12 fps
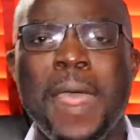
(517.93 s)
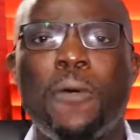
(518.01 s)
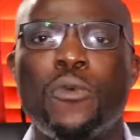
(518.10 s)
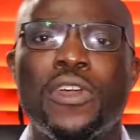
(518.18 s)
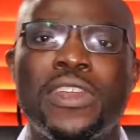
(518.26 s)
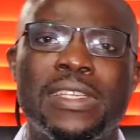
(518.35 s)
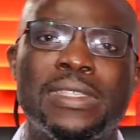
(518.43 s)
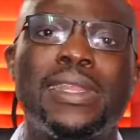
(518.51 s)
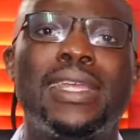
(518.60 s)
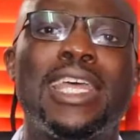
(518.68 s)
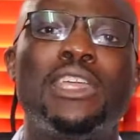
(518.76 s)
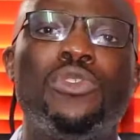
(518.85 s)
And we
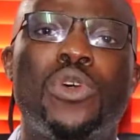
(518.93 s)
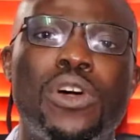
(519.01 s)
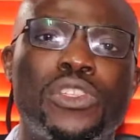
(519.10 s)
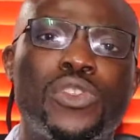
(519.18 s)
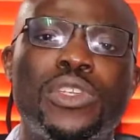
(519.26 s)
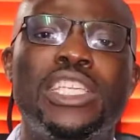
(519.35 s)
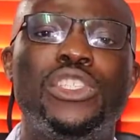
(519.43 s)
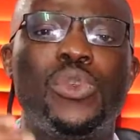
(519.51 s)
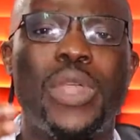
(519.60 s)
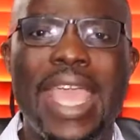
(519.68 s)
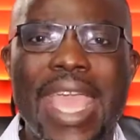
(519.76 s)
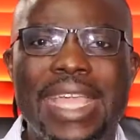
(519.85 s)
understand that you also need
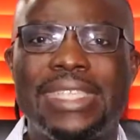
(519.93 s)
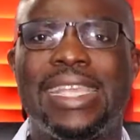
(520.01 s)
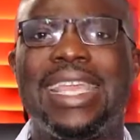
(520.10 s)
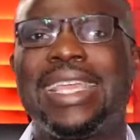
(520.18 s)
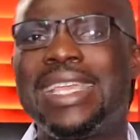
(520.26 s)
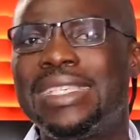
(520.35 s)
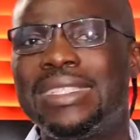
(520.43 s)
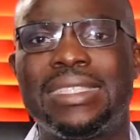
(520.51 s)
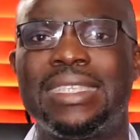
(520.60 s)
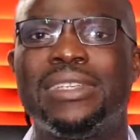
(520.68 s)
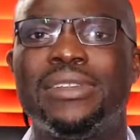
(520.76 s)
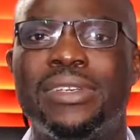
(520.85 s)
to hedge
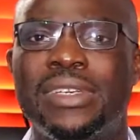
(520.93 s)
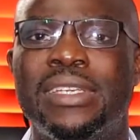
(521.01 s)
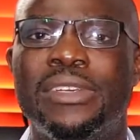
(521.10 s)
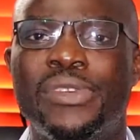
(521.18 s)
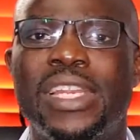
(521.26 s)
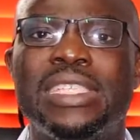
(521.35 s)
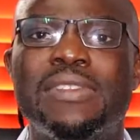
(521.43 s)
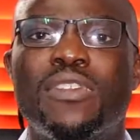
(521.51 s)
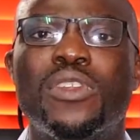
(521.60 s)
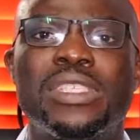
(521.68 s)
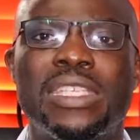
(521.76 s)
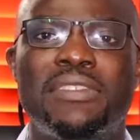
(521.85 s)
against the relative
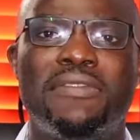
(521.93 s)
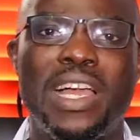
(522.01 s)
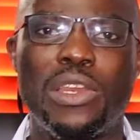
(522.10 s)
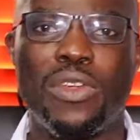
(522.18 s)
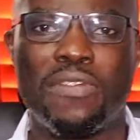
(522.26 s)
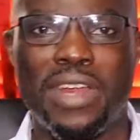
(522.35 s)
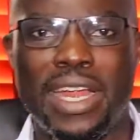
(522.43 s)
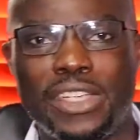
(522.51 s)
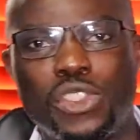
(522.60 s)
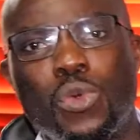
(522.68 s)
loss in the value of Naira.